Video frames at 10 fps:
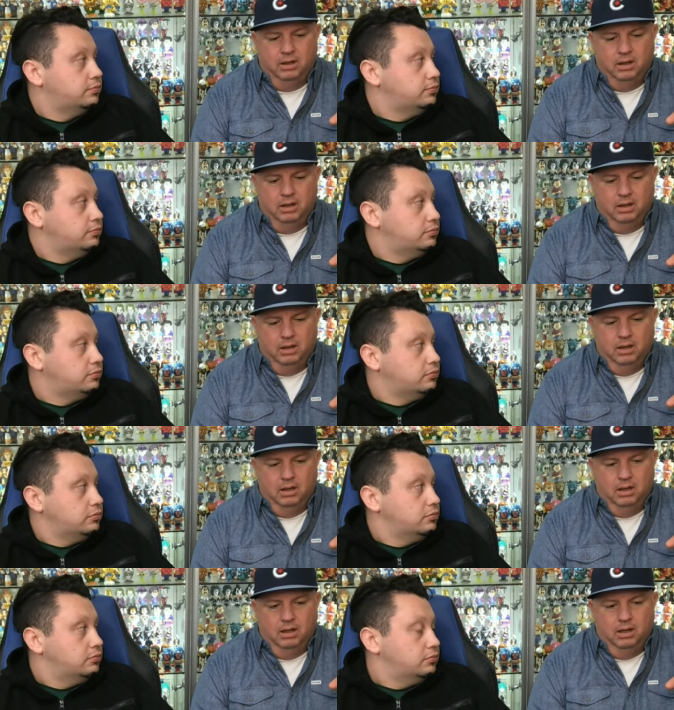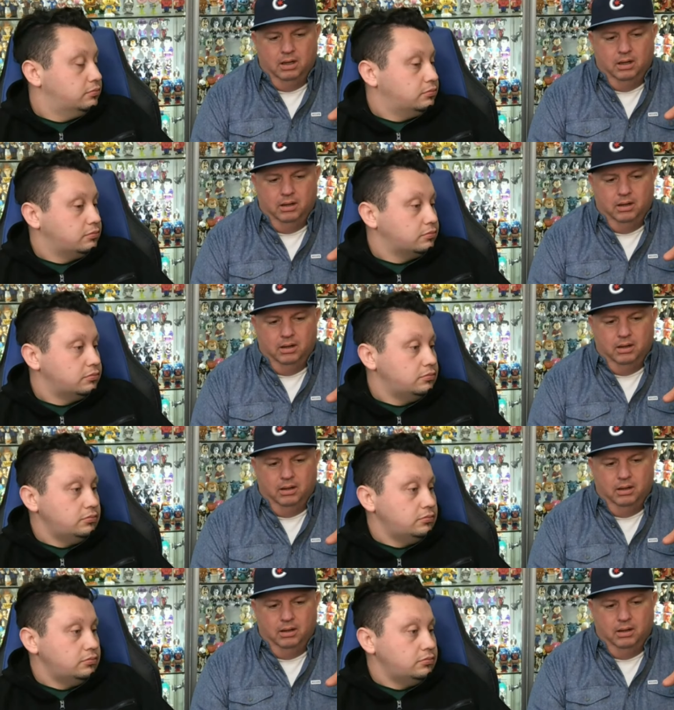Nobody speaks.